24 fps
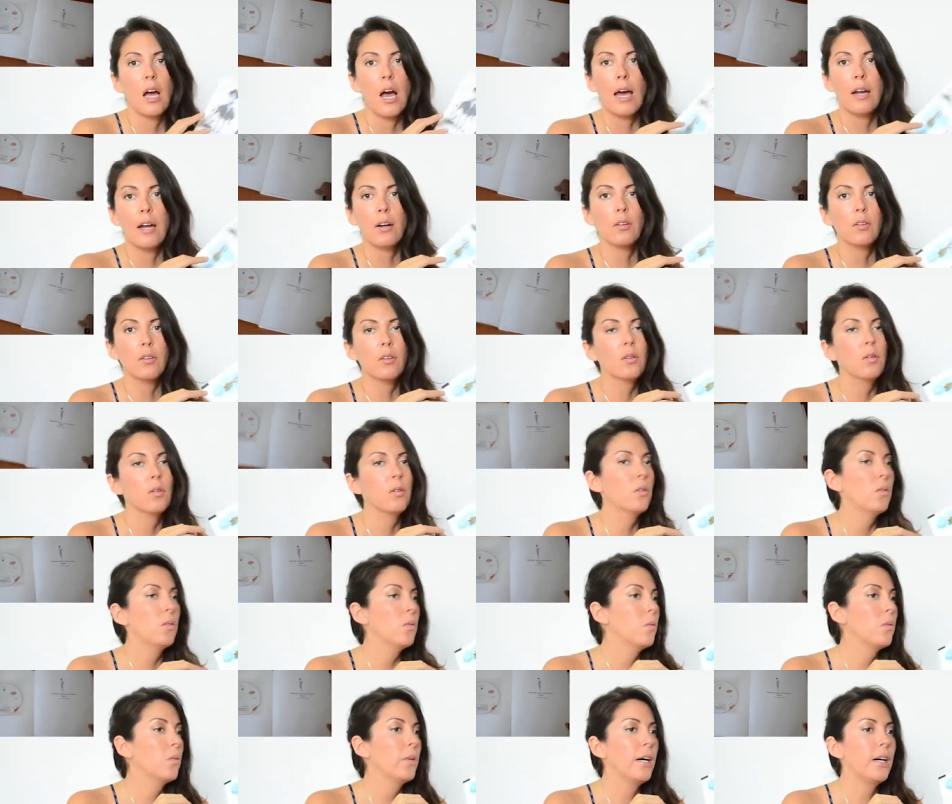I don't
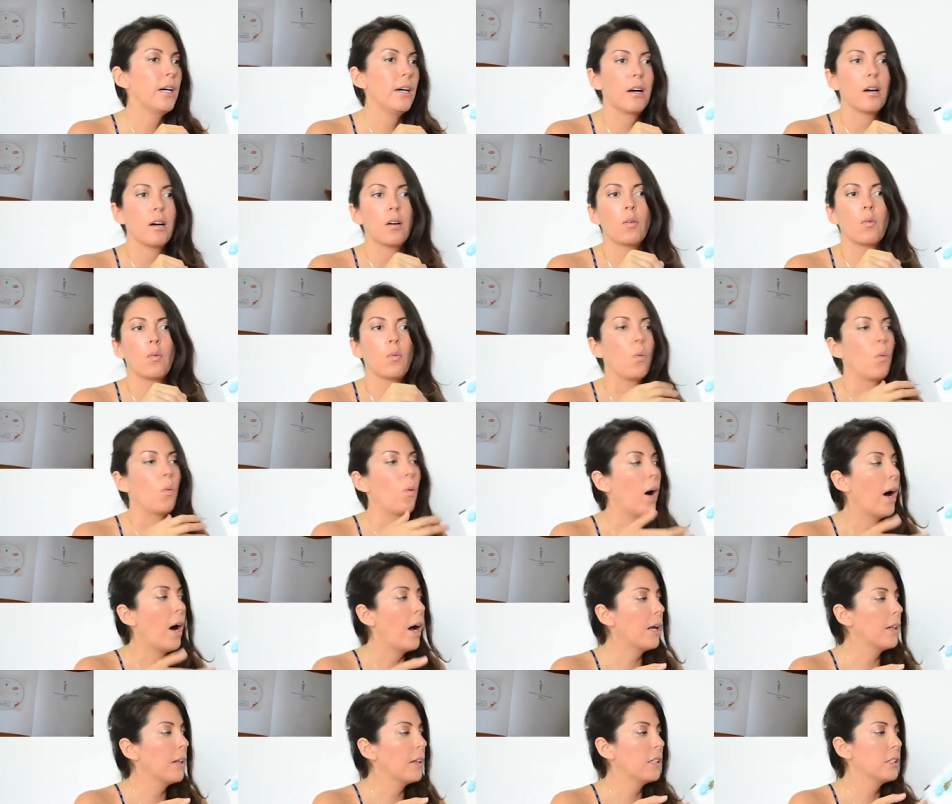know what,
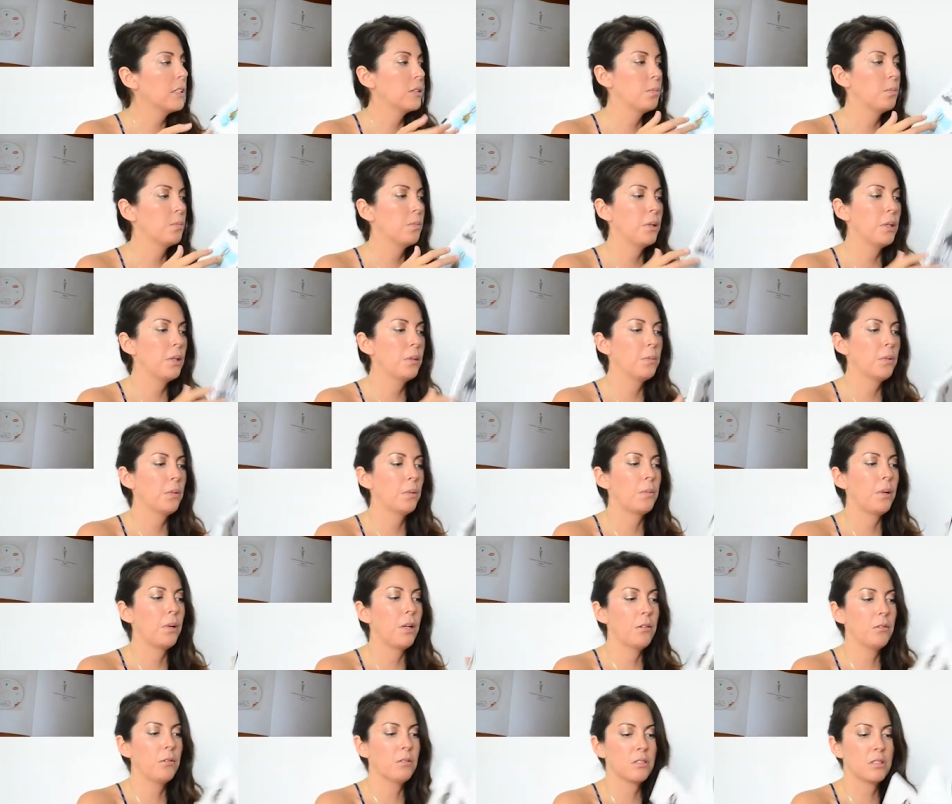why these people
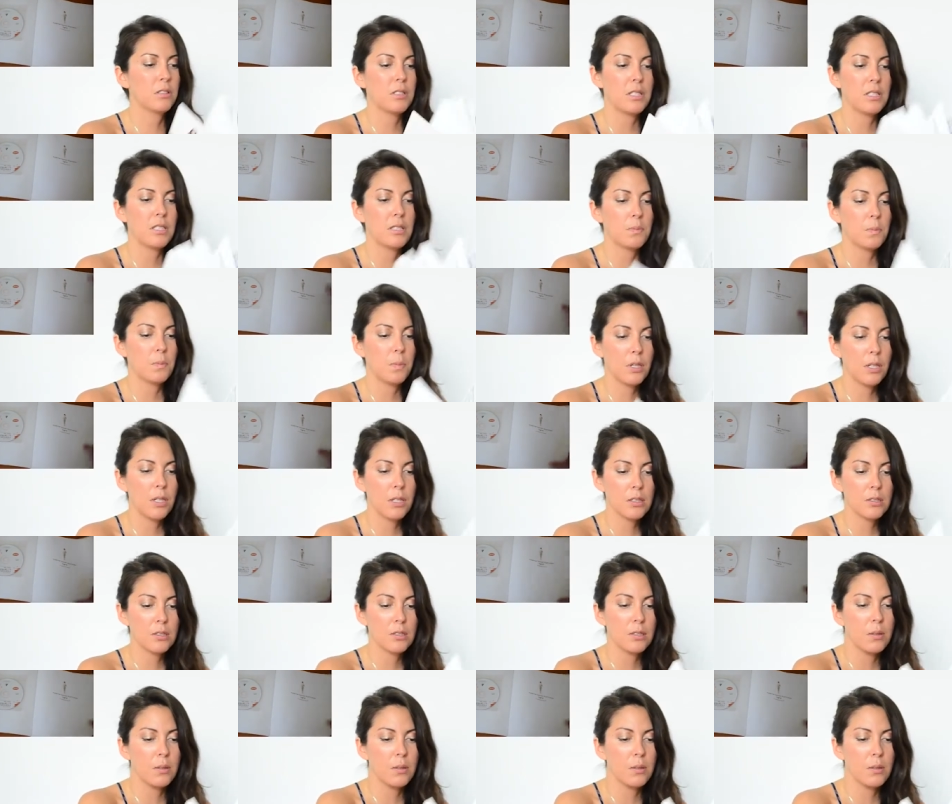publish these books.